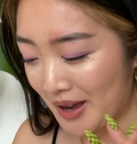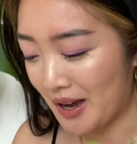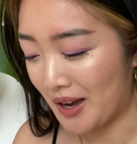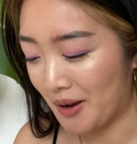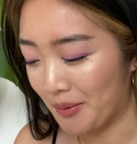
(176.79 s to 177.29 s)

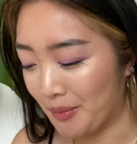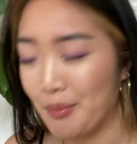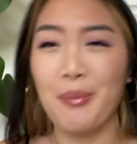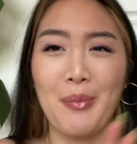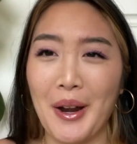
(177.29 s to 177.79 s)

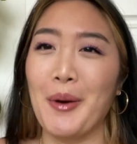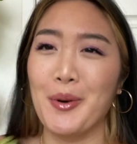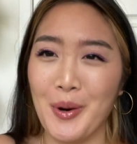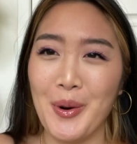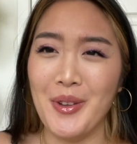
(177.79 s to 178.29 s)
but I will
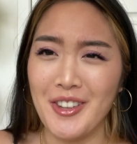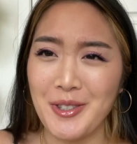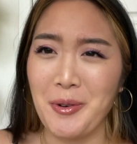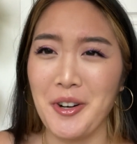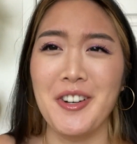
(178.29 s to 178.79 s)
go in this
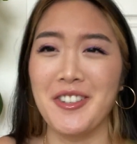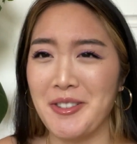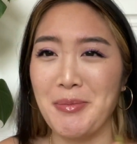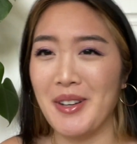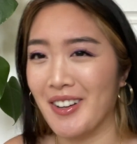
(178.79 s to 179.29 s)
order
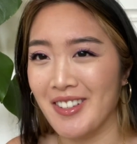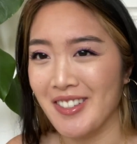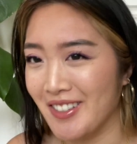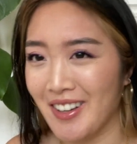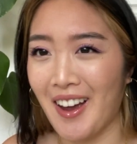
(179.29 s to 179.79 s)
just
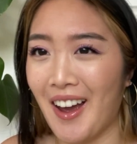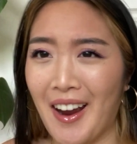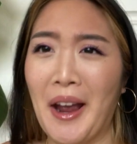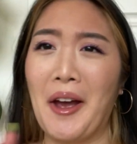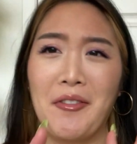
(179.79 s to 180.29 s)
because I
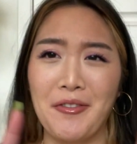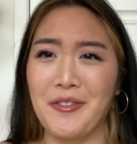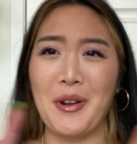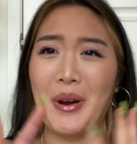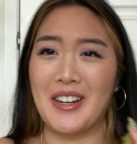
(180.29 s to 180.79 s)
have
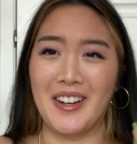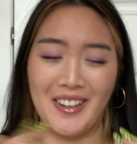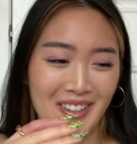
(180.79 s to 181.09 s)
no idea.